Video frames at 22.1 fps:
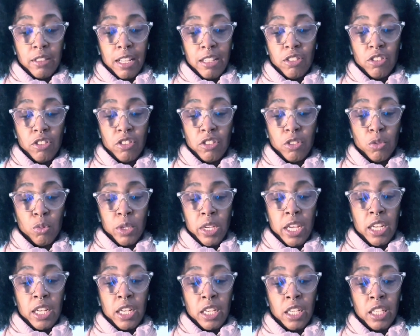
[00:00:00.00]
That's just the
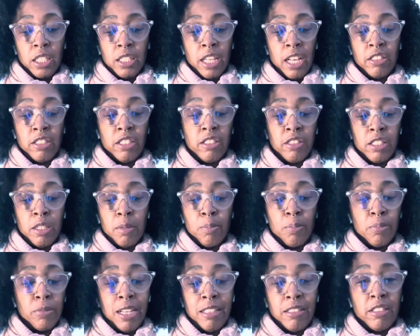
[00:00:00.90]
way that's
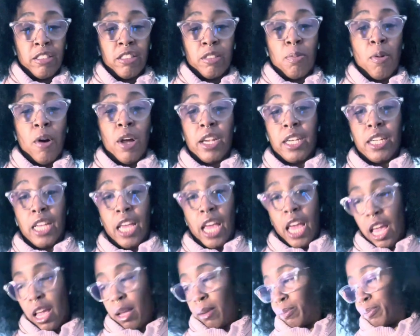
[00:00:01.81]
just part of the
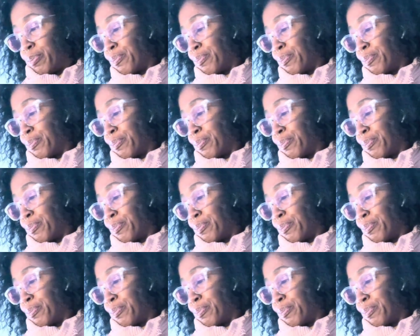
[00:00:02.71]
game.